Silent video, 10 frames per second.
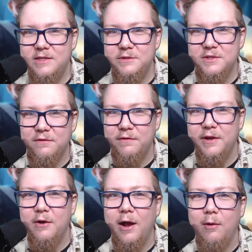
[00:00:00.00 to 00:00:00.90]
use it to
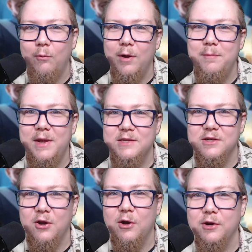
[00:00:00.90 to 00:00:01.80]
figure out what makes a
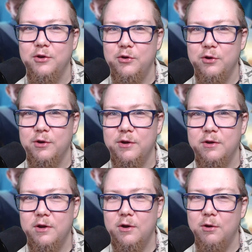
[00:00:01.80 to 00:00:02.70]
card good,
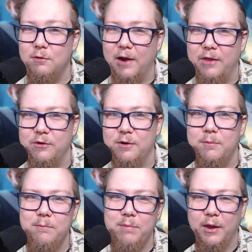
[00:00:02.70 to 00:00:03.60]
or rather
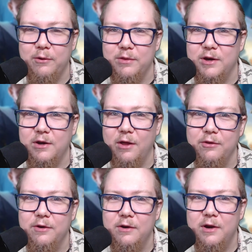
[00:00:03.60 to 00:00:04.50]
better than
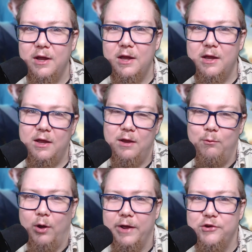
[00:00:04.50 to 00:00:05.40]
another, and
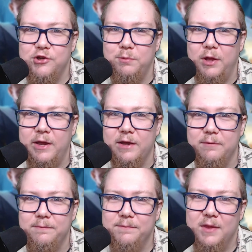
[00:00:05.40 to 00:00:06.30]
why you should play it.
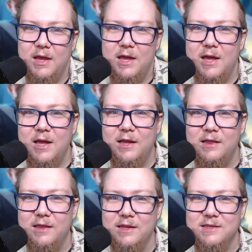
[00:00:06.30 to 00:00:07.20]

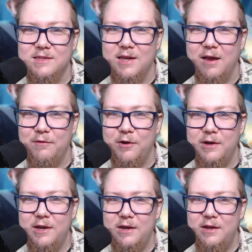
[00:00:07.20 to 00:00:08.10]
Let's dive on
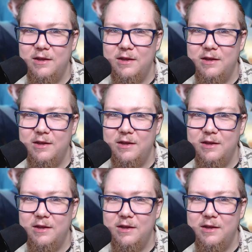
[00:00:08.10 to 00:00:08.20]
in